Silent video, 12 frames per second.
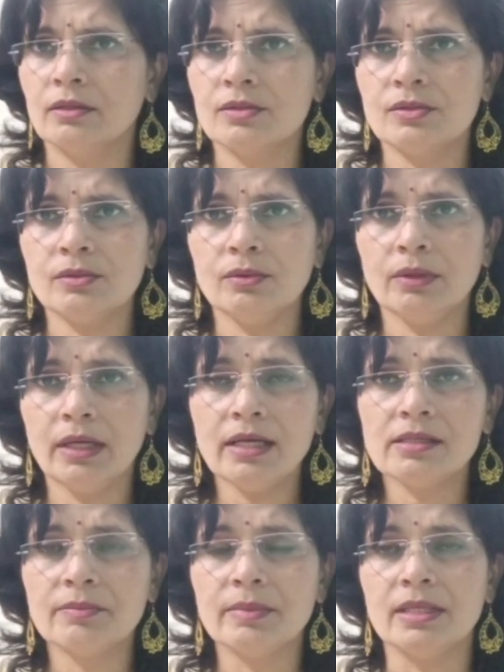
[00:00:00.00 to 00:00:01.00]
So
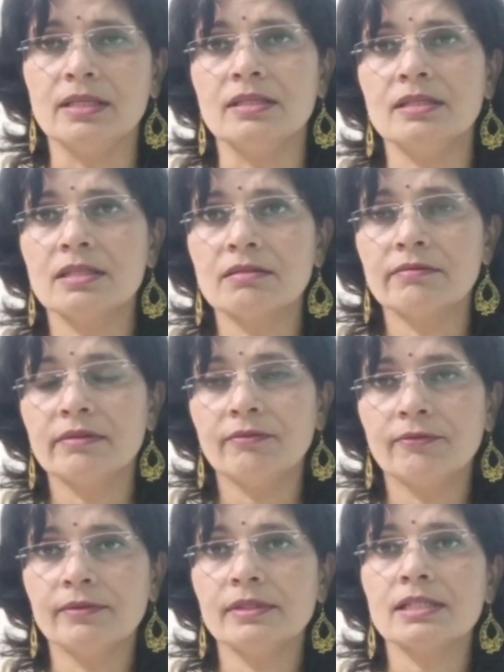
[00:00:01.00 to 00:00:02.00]
it means the
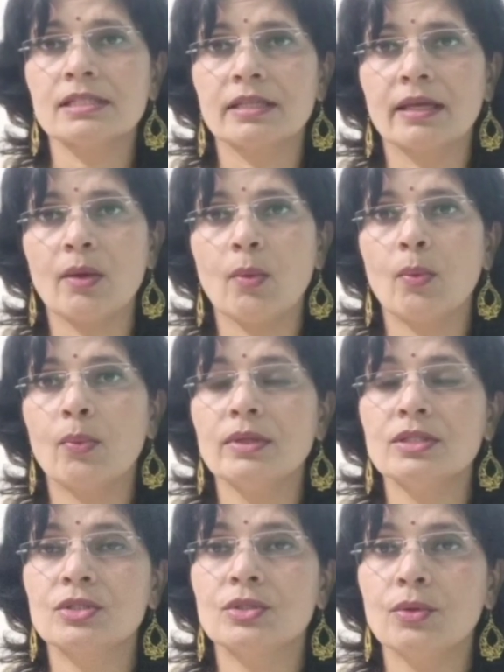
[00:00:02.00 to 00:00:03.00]
first thing
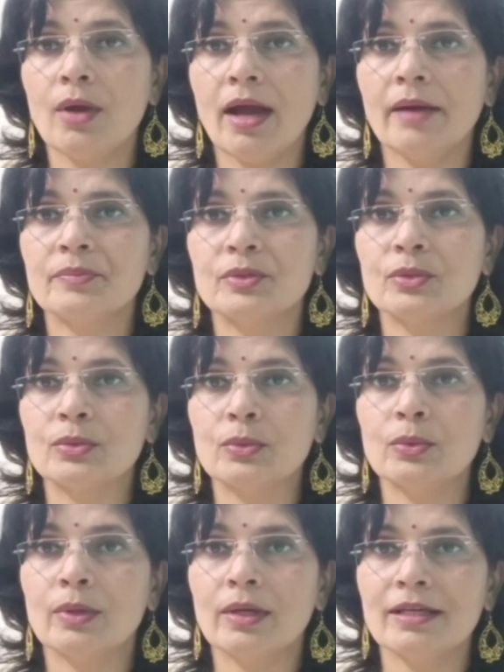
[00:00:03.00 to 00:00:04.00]
which you have to
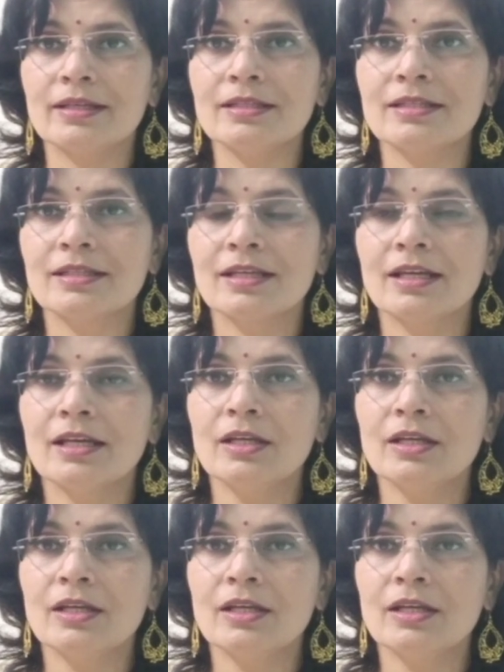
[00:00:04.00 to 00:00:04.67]
do is